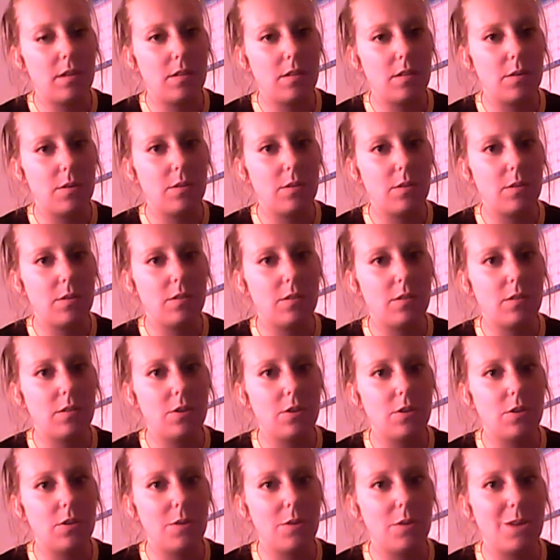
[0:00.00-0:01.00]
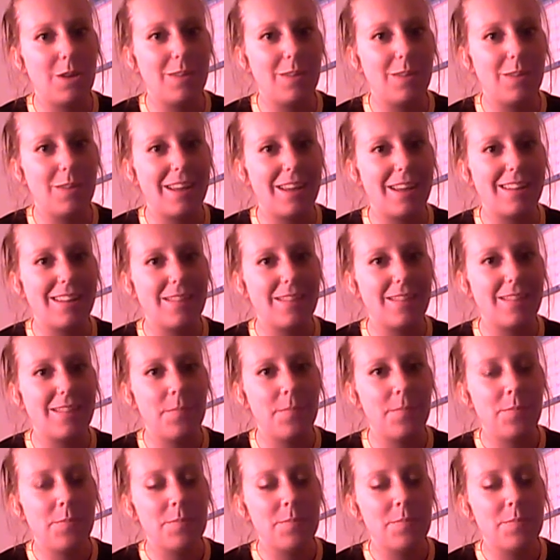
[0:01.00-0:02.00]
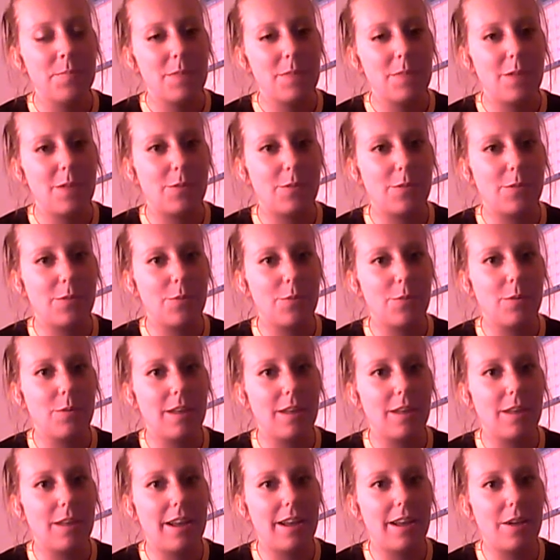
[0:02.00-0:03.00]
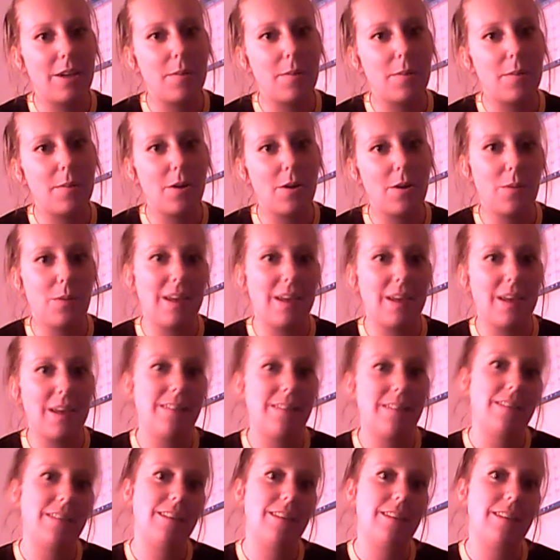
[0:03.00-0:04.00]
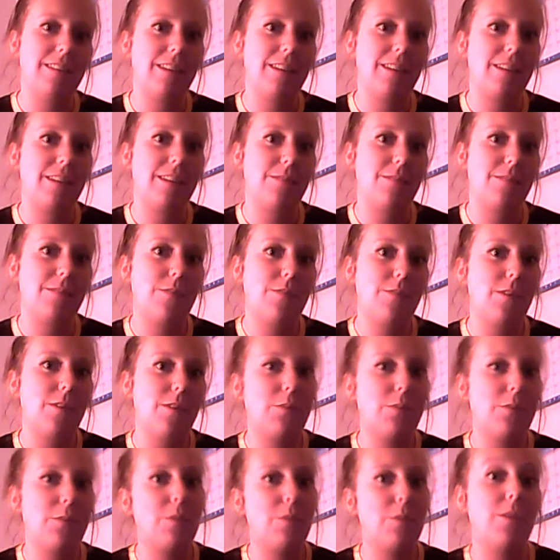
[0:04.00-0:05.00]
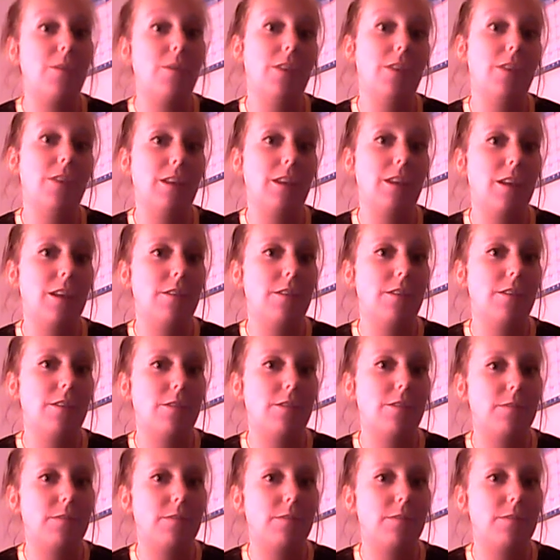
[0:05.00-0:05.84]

So it's just showing you, like, in school, like, how you part ways and, like, what falling in love